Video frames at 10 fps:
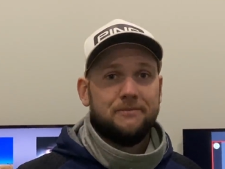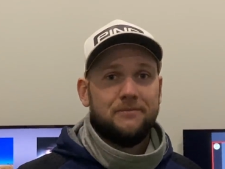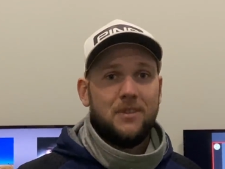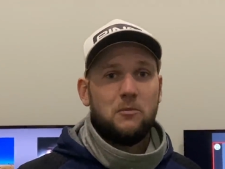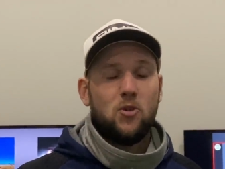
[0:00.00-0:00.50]

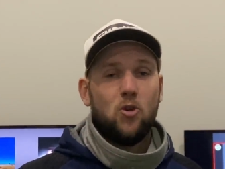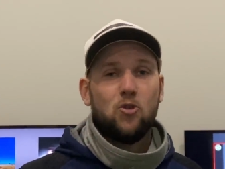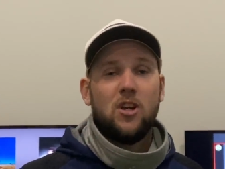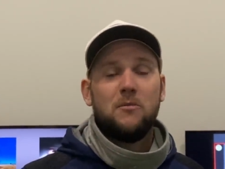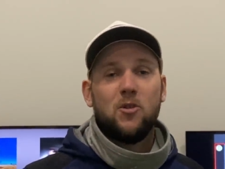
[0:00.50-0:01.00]
I'm sure
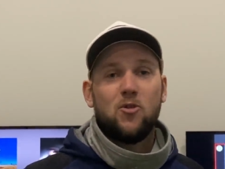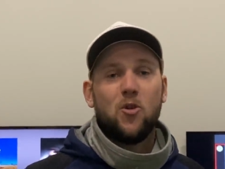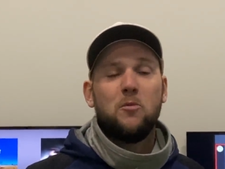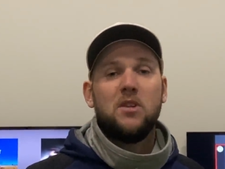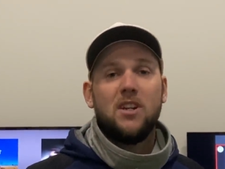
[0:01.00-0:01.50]
James has
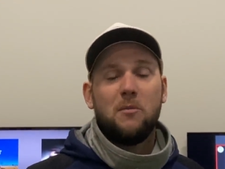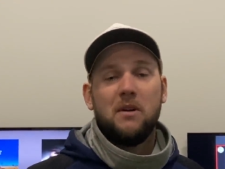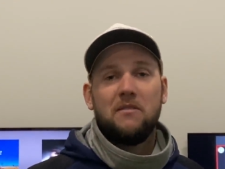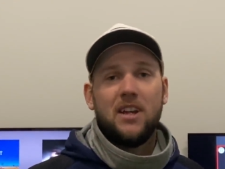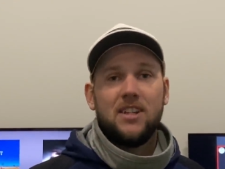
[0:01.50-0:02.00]
zoomed in on my
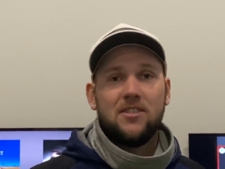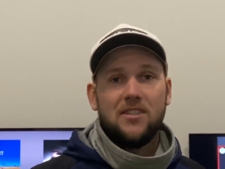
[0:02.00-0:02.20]
face.